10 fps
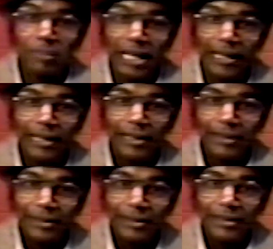me,
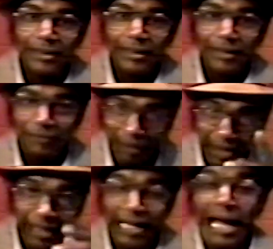
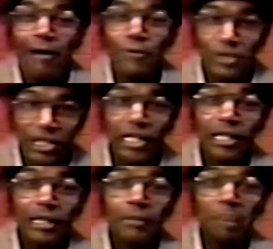fellow that I was
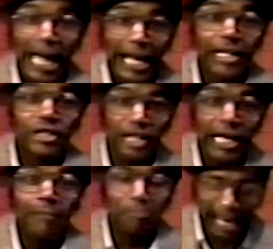paying to
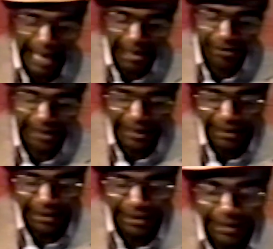help me out.
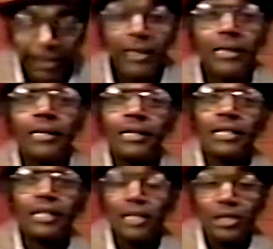
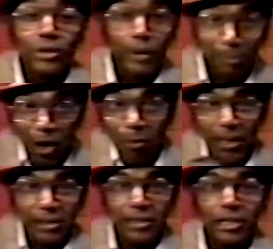So the
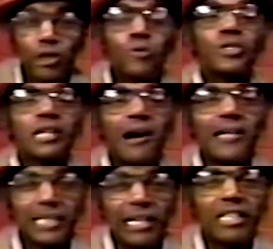moment the used
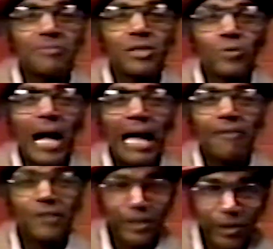car salesman's
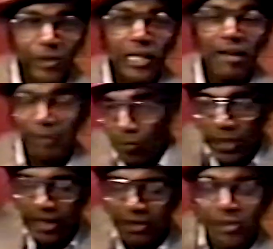wife and her lover
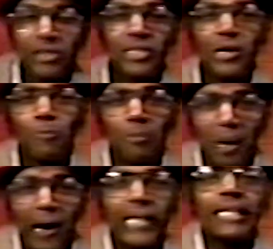went into the
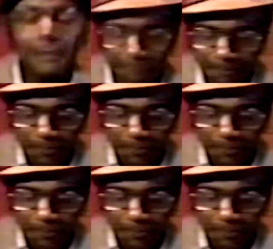supermarket,